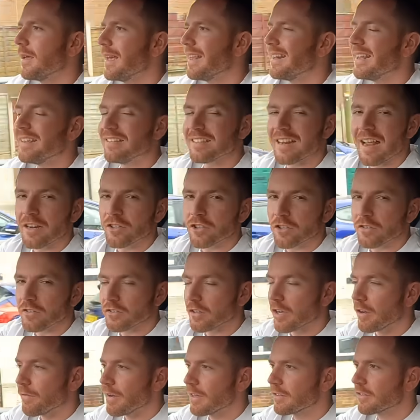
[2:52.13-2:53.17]
It needs an engine
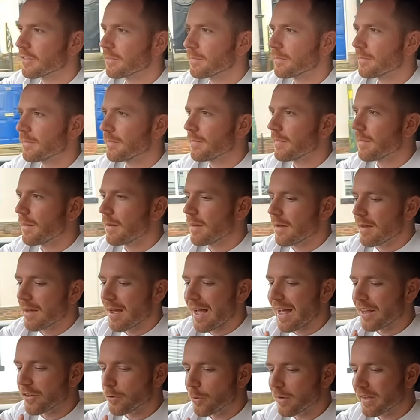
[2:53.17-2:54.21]
service.
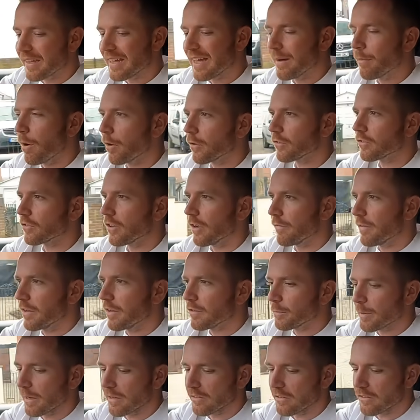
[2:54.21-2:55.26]
I'll do a gearbox
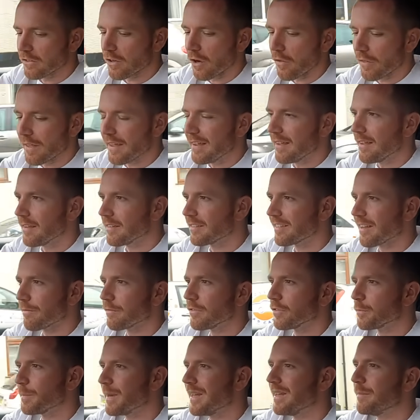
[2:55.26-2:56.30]
service because it's got the
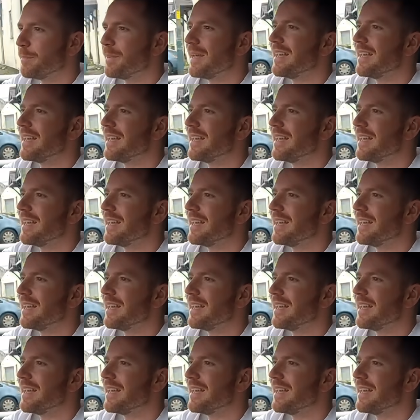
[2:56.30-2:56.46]
7-speed